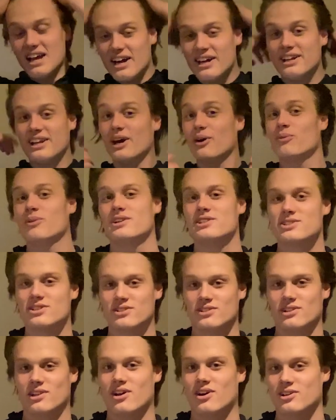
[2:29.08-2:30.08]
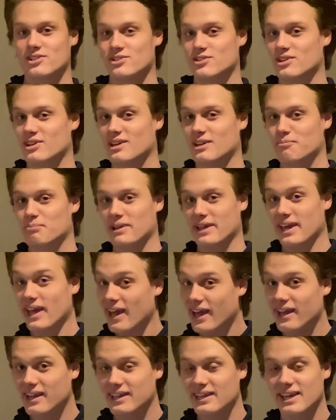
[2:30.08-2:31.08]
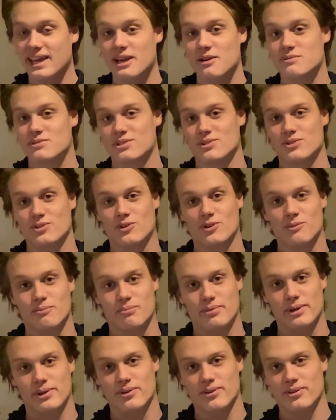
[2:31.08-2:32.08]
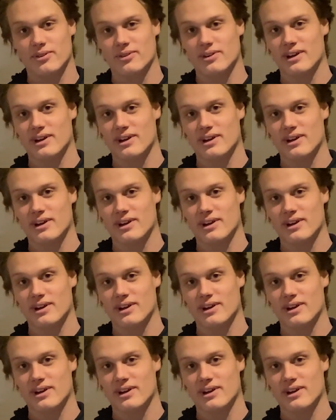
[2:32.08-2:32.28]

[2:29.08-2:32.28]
Now when it's unlocked, you can play any games on your computer